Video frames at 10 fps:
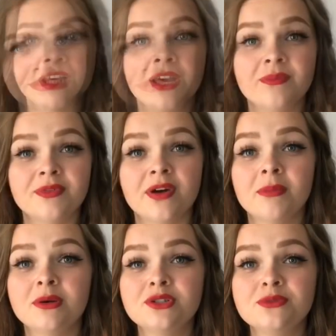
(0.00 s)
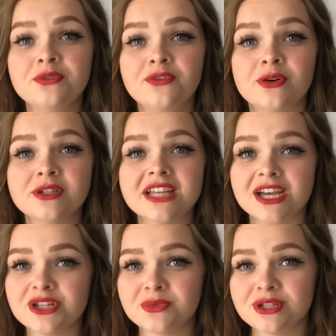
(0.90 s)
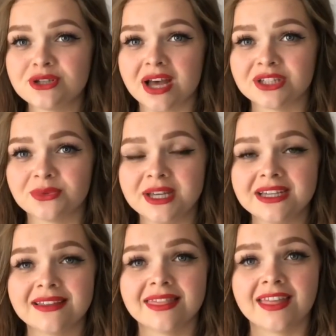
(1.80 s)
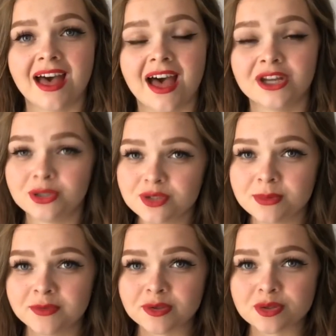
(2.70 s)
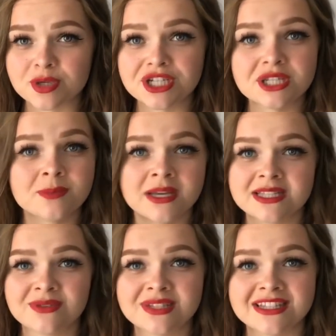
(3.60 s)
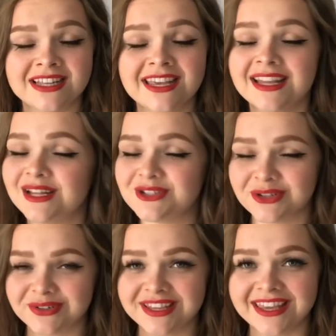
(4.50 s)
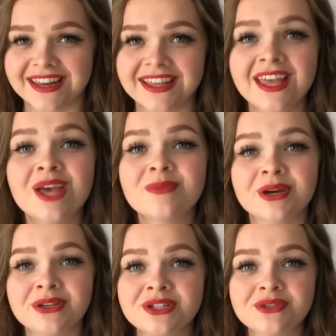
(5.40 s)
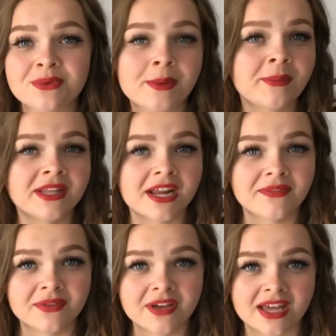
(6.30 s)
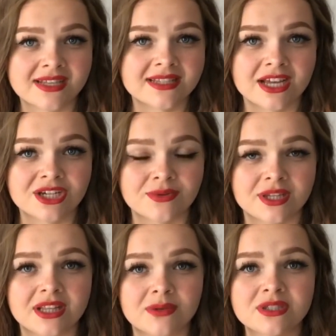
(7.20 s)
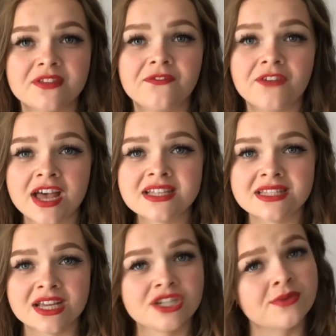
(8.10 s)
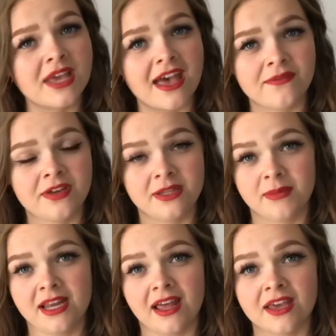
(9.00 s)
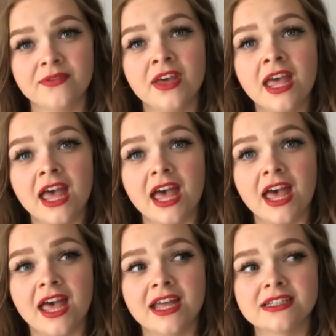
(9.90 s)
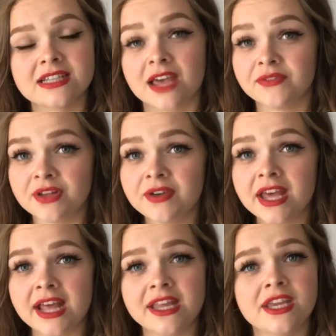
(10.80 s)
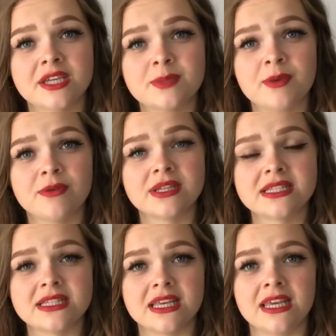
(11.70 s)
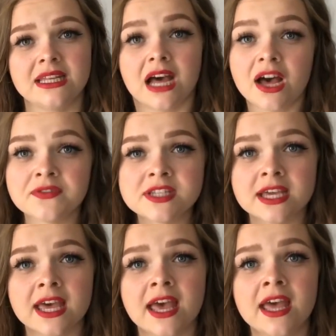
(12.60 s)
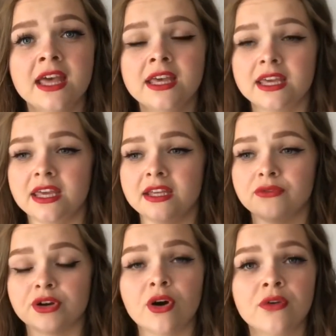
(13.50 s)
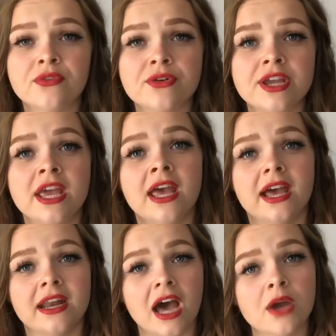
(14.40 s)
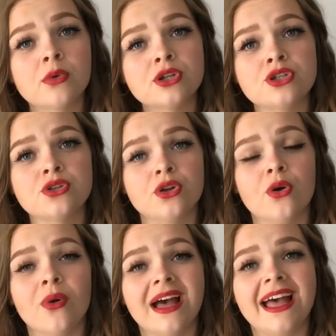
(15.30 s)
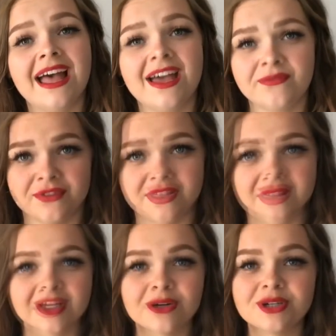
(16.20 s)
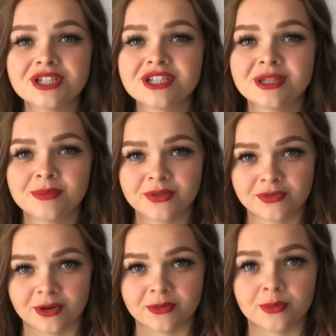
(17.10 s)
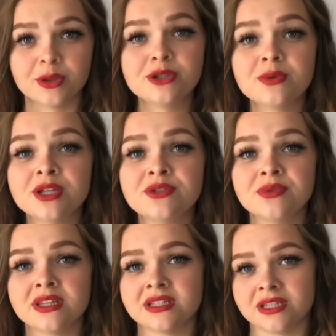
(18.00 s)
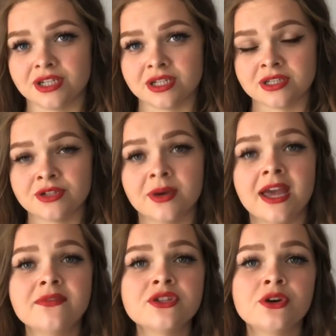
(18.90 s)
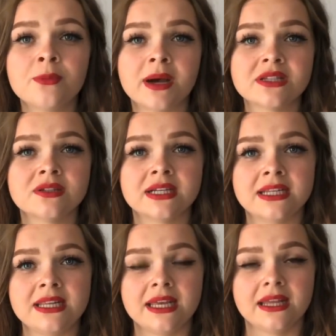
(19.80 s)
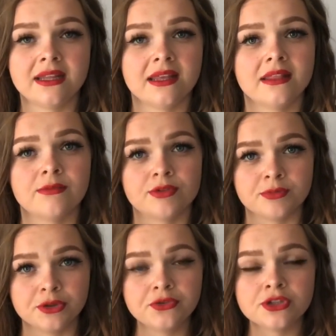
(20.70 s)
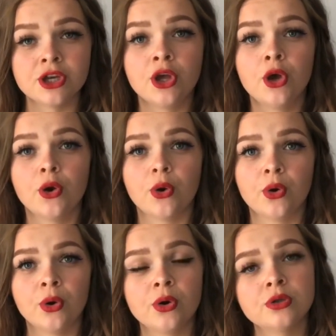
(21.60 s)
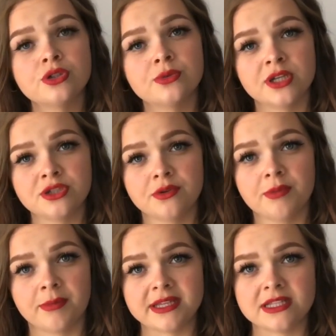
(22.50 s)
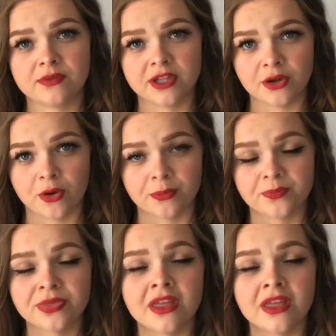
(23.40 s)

Before I'm going to move forward, I just wanted to add quick that I know some of those questions might sound silly, and I totally get it, but you need to remember that I've never had a surgery. That was the first surgery ever in my life, and I've never had any experience in aftercare, in recovery, and I wanted to know everything. Question number 4. What do I do with the stitches? I have to go back to the clinic and get them removed, or do I do it by myself at home?